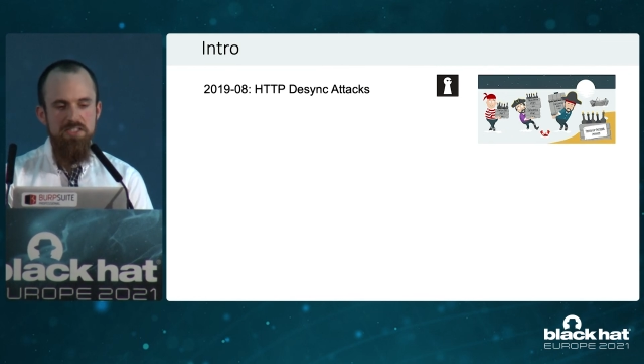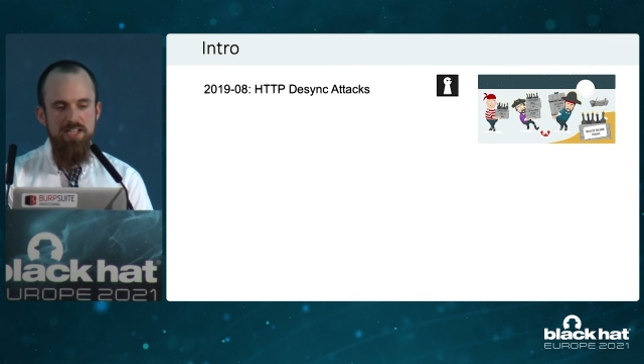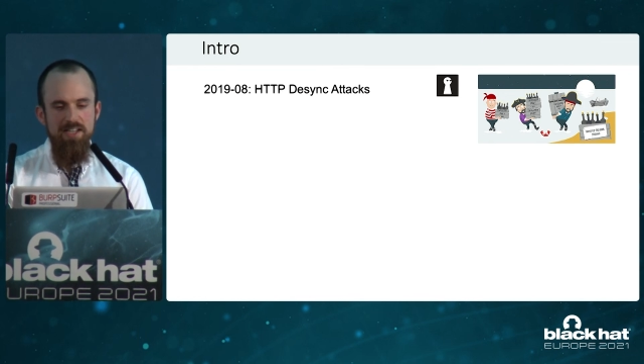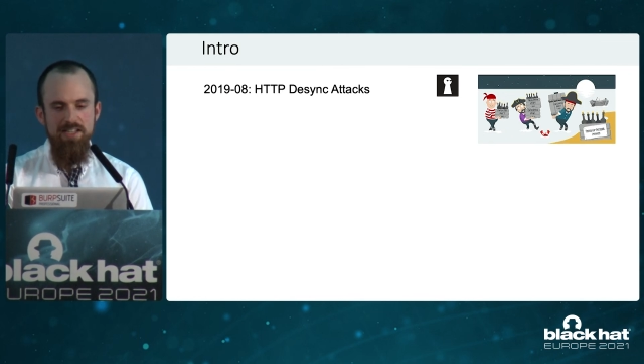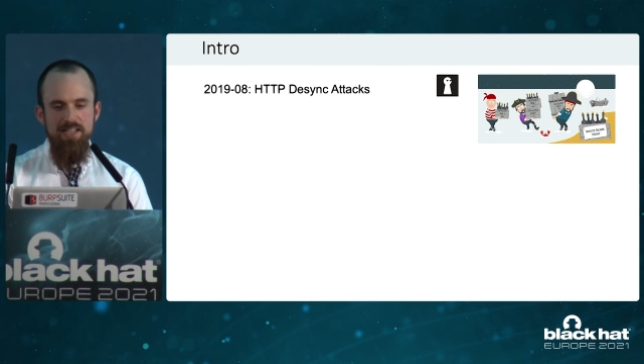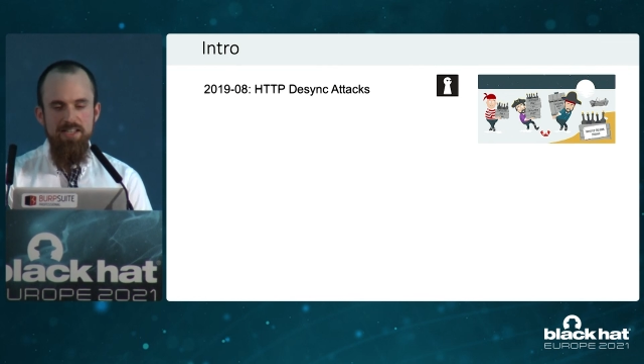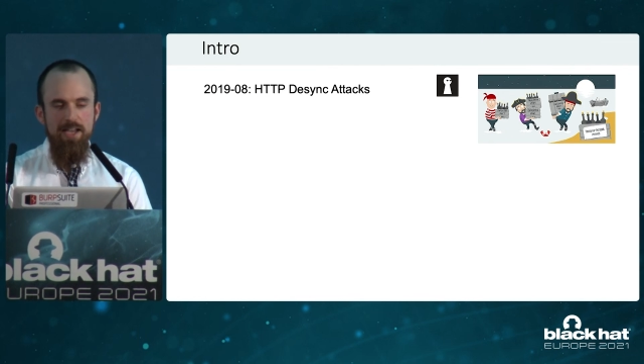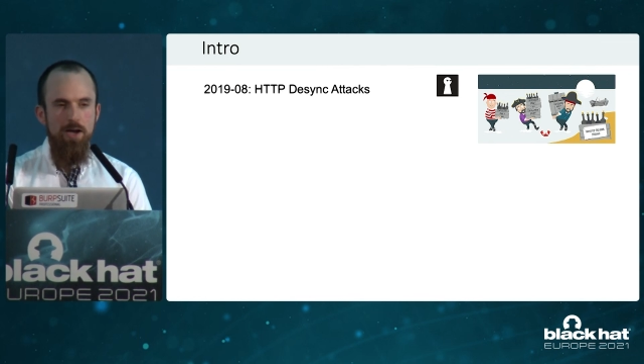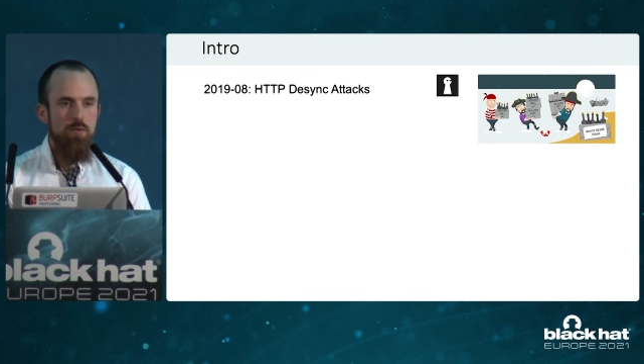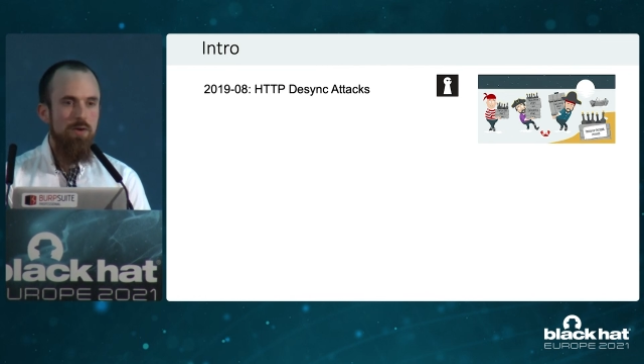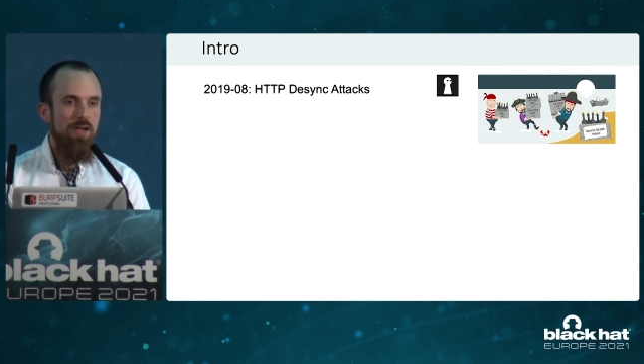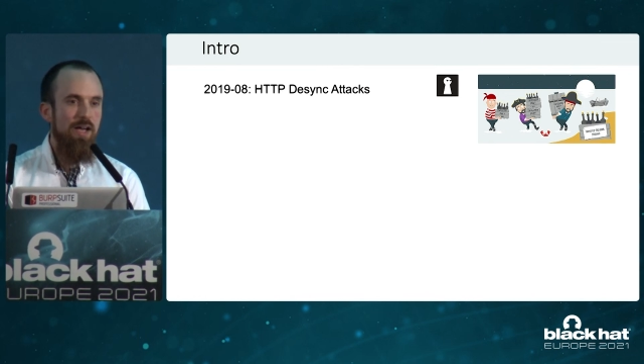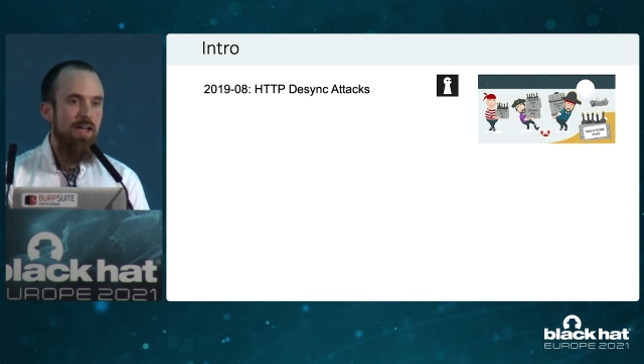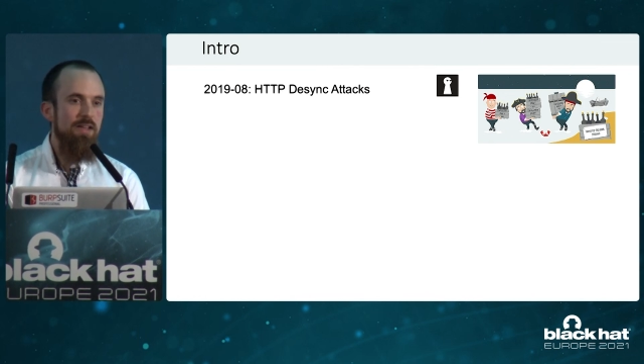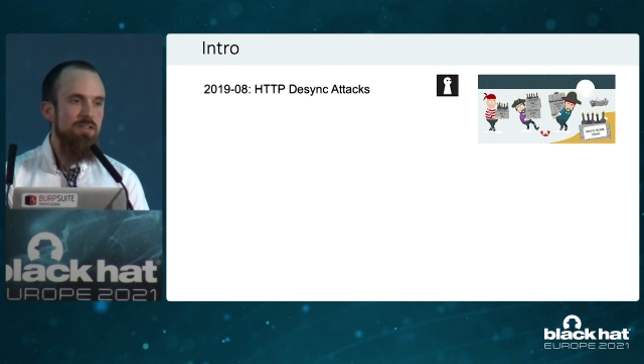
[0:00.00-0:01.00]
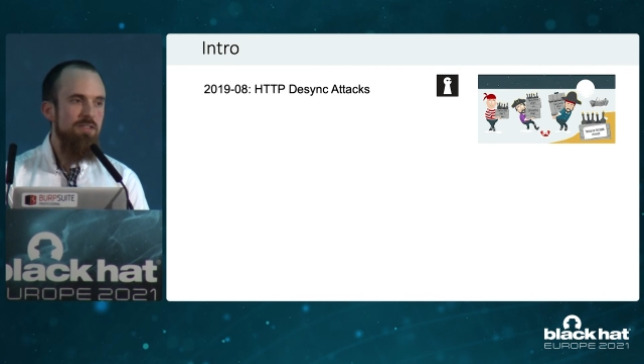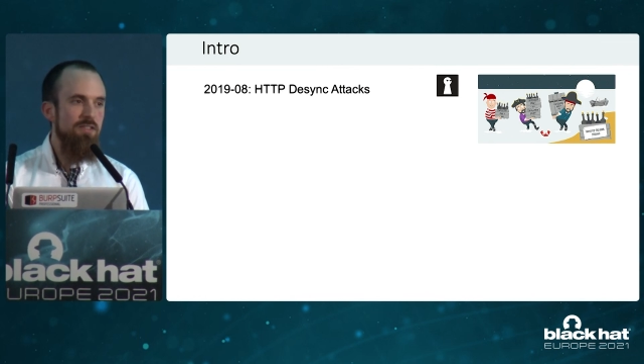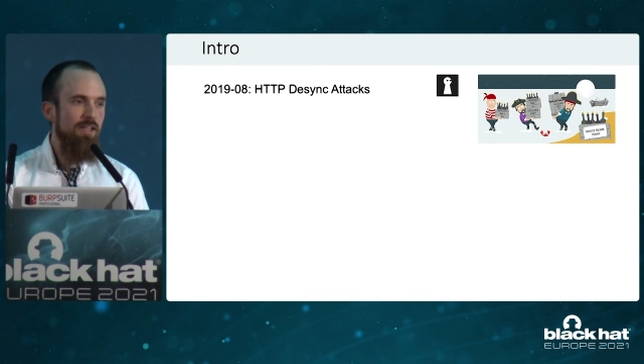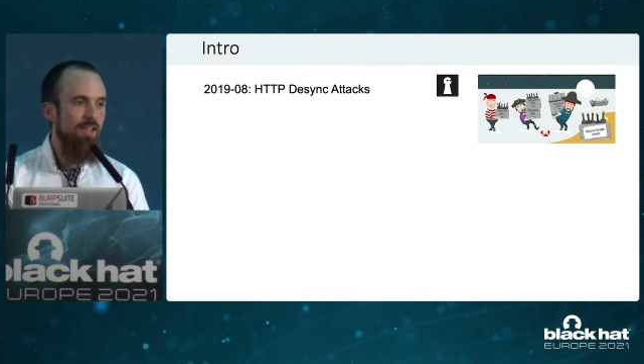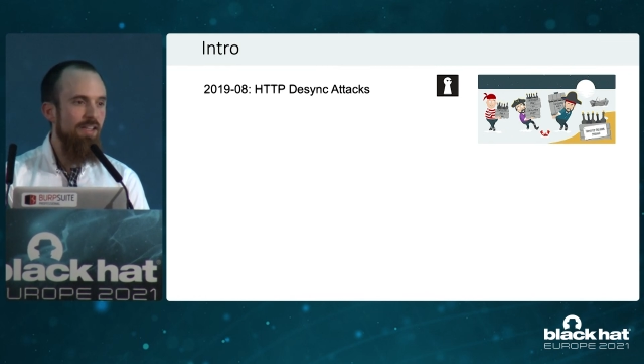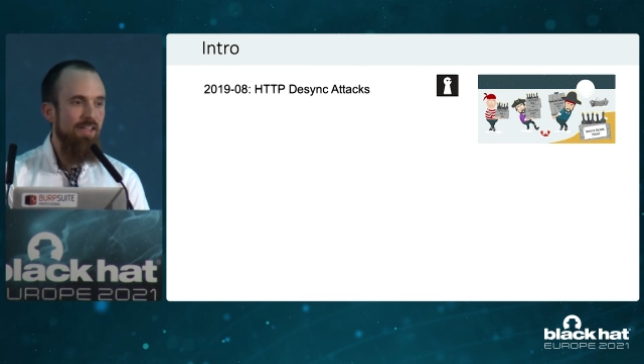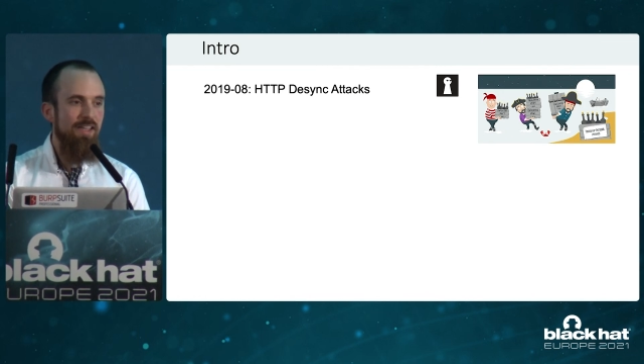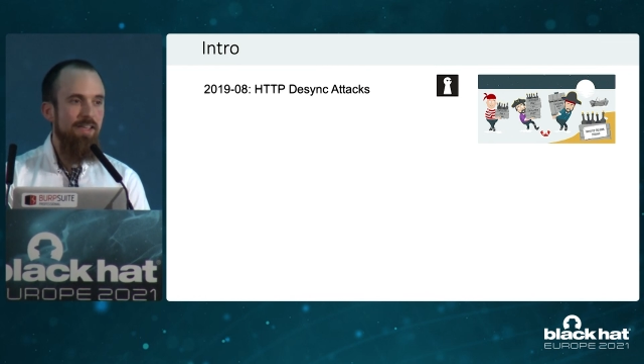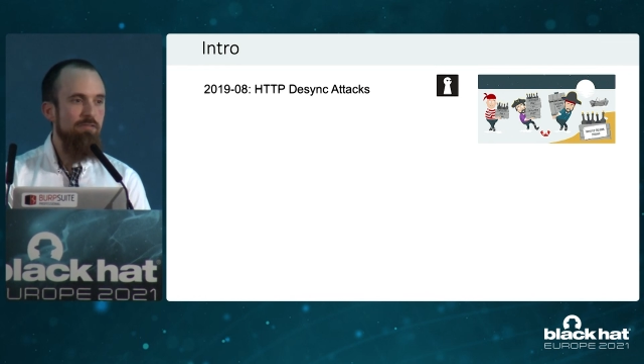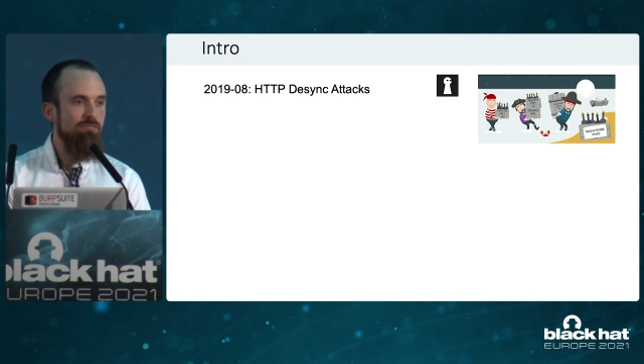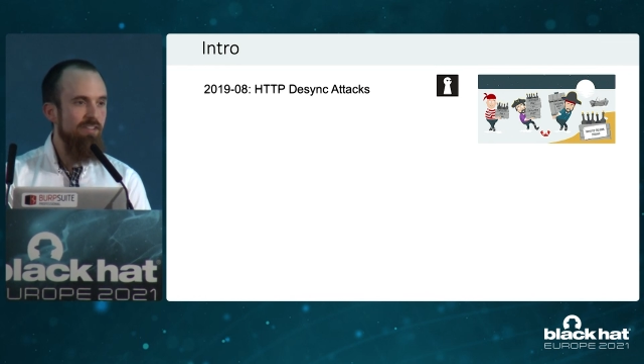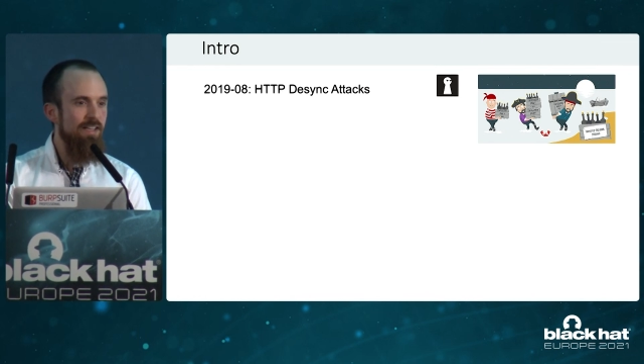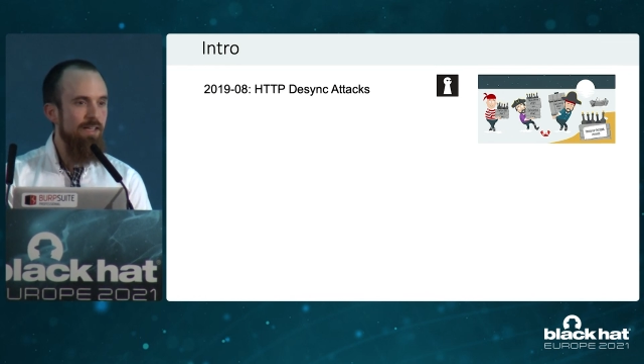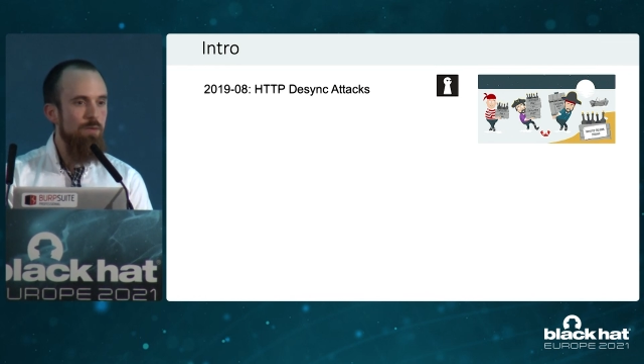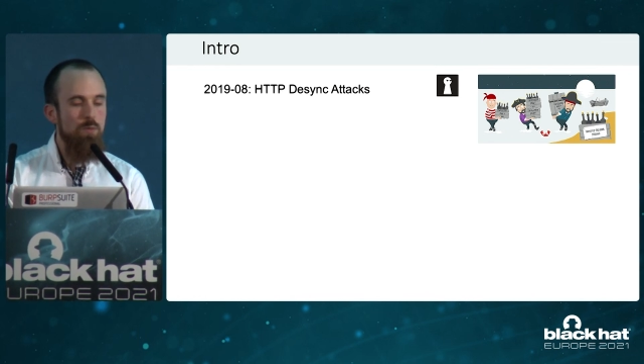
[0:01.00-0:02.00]
technique out and it
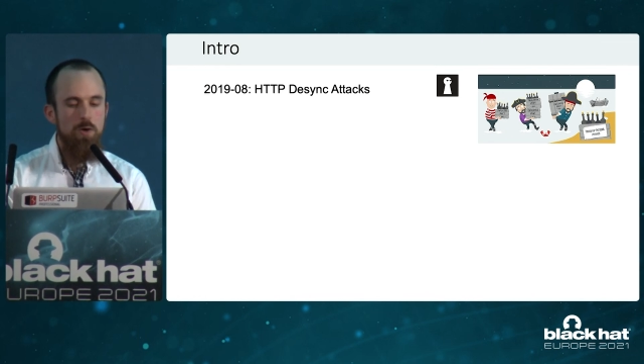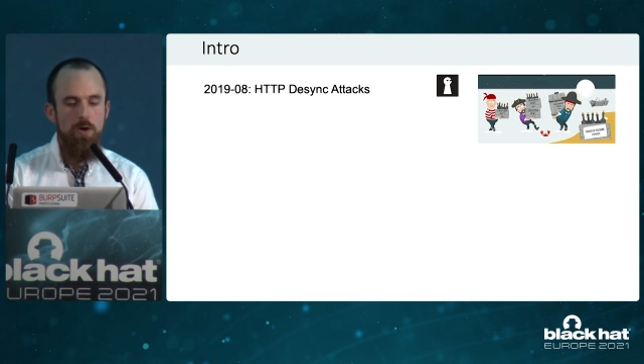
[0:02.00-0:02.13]
really